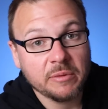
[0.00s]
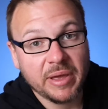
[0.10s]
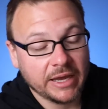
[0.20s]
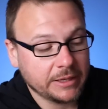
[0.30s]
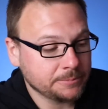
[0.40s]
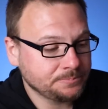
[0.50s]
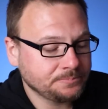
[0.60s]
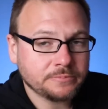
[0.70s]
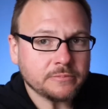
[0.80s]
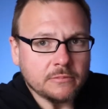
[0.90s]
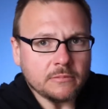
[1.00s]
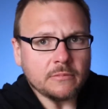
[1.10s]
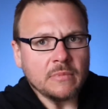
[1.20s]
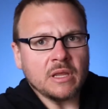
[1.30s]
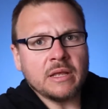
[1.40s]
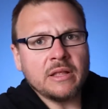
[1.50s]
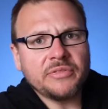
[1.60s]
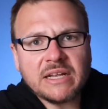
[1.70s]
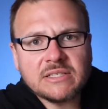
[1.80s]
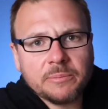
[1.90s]
the back.
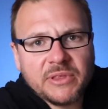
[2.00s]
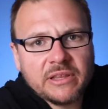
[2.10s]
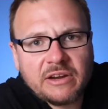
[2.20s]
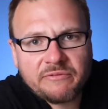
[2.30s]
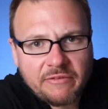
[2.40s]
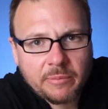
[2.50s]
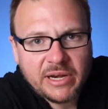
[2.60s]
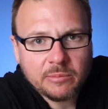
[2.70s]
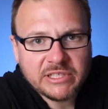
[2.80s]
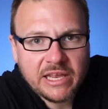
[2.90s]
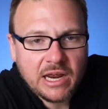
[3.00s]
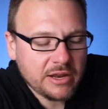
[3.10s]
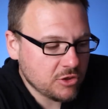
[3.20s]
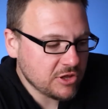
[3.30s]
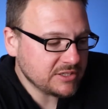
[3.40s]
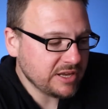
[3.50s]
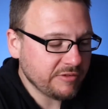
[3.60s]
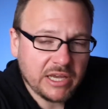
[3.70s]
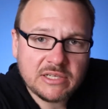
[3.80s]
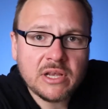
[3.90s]
That's something that I've never been able to get out of the
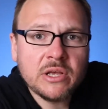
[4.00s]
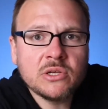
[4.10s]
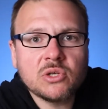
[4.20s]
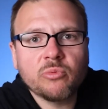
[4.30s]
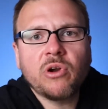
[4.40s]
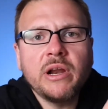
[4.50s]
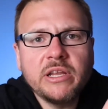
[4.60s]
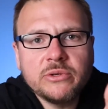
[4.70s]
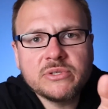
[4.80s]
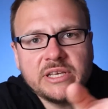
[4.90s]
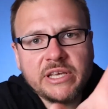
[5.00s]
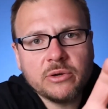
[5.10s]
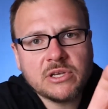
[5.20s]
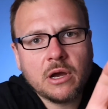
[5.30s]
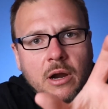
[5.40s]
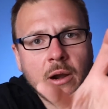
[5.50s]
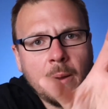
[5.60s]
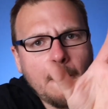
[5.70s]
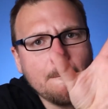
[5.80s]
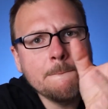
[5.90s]
G7X, so I'm trying to use the Eos R
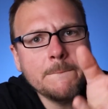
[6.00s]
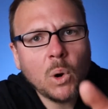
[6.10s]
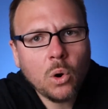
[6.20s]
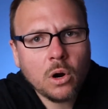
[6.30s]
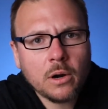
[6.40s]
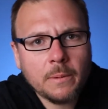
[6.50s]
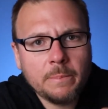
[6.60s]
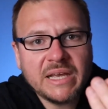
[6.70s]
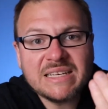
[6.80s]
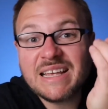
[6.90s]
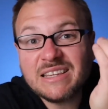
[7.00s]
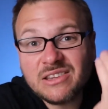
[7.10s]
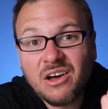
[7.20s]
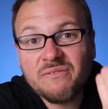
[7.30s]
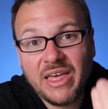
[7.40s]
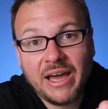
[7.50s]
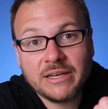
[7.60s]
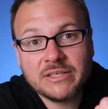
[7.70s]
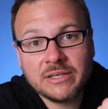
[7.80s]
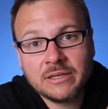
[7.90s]
more because I love
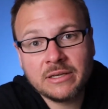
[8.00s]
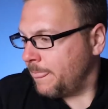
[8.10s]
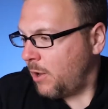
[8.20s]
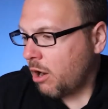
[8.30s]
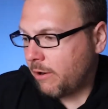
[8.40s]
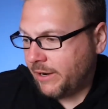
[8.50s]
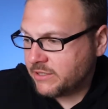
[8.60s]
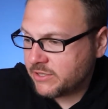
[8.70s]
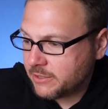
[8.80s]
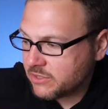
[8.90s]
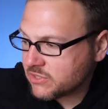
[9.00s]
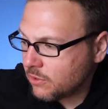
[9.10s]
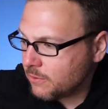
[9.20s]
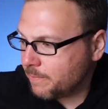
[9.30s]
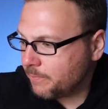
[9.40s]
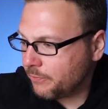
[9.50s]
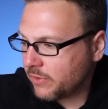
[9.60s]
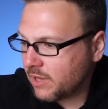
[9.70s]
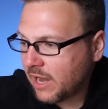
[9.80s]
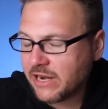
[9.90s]
that. All right, so
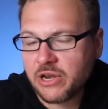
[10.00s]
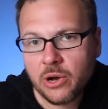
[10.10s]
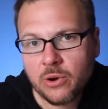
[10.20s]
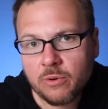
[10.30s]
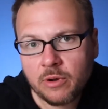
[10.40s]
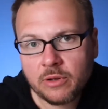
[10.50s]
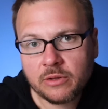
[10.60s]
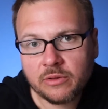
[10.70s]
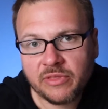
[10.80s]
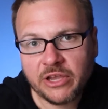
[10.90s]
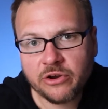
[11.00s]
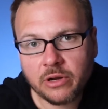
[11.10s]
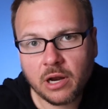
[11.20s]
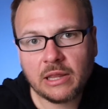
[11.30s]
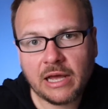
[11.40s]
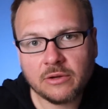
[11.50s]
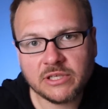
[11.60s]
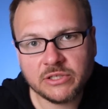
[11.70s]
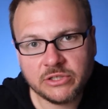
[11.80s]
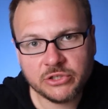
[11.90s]
I know that you're not allowed
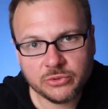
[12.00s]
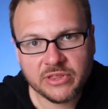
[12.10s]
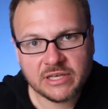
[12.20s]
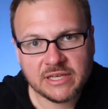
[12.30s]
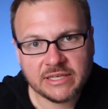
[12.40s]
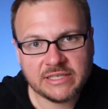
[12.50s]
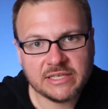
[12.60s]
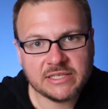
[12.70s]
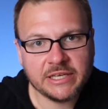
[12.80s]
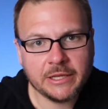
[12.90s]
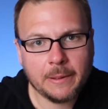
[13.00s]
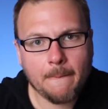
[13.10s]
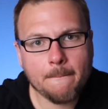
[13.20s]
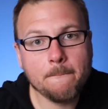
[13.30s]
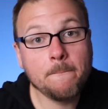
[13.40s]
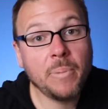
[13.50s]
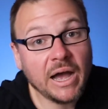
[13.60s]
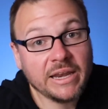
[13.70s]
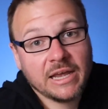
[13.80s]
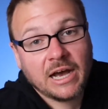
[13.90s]
to do this at Disney,
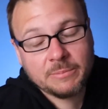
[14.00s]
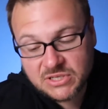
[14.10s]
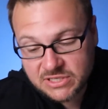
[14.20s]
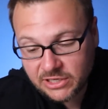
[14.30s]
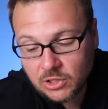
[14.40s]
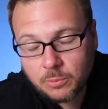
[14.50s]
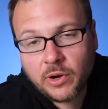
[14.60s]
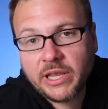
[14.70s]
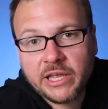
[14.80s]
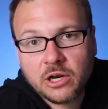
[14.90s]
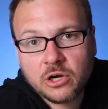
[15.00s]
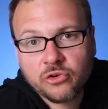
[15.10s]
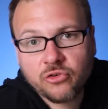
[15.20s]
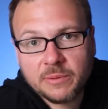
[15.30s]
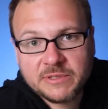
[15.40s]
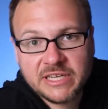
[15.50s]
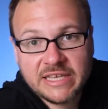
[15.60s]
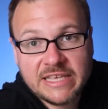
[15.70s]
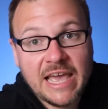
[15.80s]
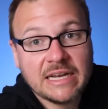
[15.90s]
but I'm still bringing it on our trip to
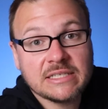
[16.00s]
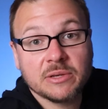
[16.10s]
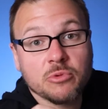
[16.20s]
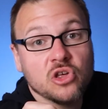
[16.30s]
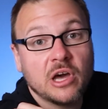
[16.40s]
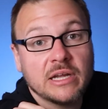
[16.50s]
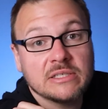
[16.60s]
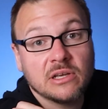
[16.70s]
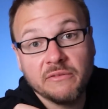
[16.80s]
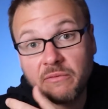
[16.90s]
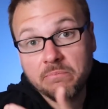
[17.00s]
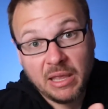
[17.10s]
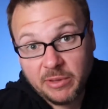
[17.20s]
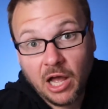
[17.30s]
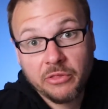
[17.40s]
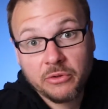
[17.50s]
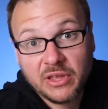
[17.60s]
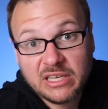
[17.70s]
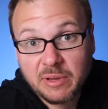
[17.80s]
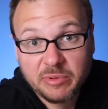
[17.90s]
get some shots of maybe other
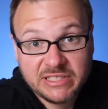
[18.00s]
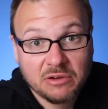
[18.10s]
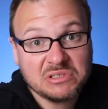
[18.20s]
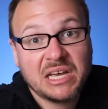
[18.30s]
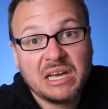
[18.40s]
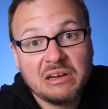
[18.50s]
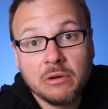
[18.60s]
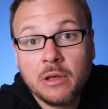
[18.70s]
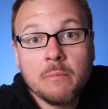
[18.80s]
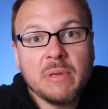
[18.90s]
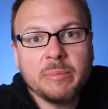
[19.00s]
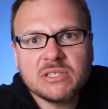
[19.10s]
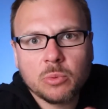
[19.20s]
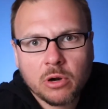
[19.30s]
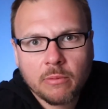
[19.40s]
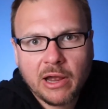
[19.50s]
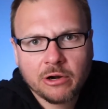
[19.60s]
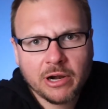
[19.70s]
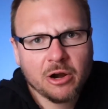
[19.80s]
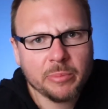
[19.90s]
things, maybe downtown, maybe somewhere
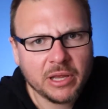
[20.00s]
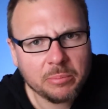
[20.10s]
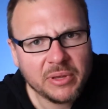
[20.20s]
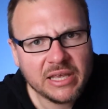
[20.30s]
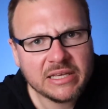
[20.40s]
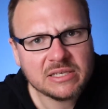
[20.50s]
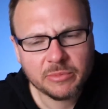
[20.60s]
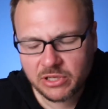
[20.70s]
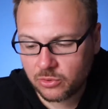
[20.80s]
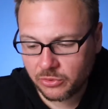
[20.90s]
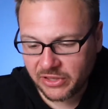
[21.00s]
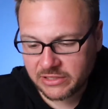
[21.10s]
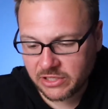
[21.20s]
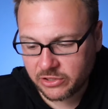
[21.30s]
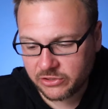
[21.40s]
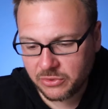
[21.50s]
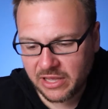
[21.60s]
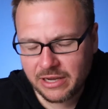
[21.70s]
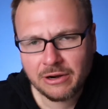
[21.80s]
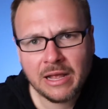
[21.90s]
around our Airbnb, some of the cool things that you can do
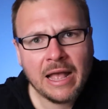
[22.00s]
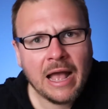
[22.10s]
there.